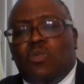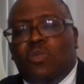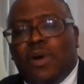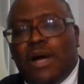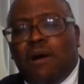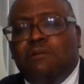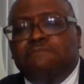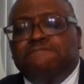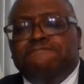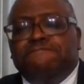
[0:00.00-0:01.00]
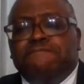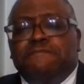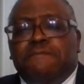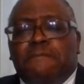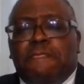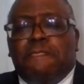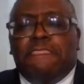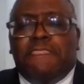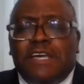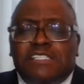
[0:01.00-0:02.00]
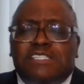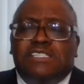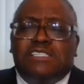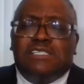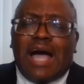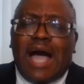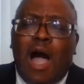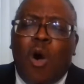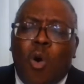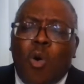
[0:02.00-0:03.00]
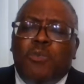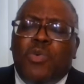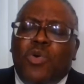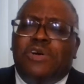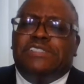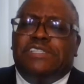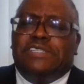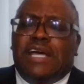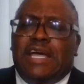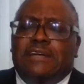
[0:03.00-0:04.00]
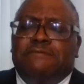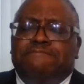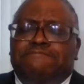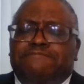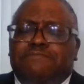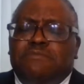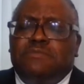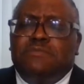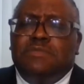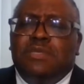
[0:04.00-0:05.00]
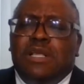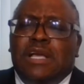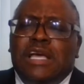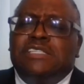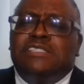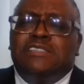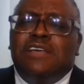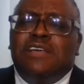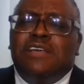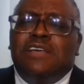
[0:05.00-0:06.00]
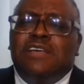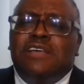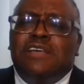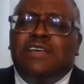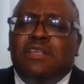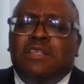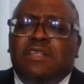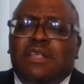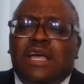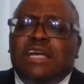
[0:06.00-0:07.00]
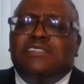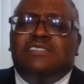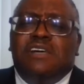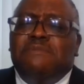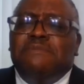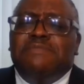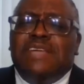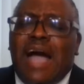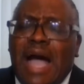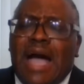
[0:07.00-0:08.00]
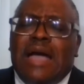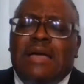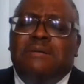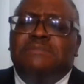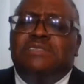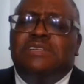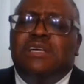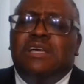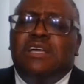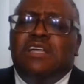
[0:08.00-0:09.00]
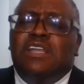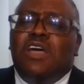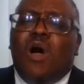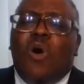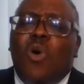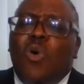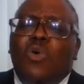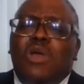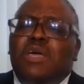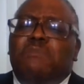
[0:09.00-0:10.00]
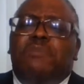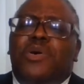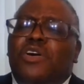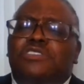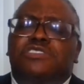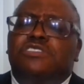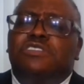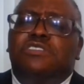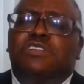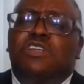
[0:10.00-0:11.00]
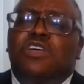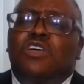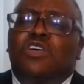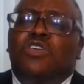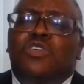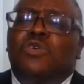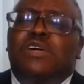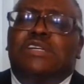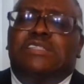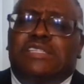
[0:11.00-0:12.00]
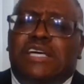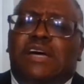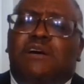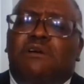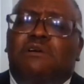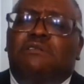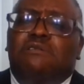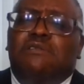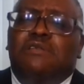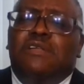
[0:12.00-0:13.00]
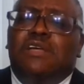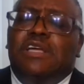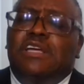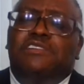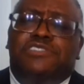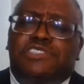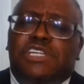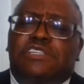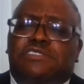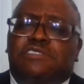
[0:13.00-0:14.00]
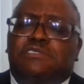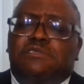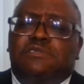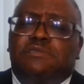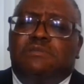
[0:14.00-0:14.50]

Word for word: Well, this is our whole point today. It's something, and sometimes the only person you can tell is Jesus.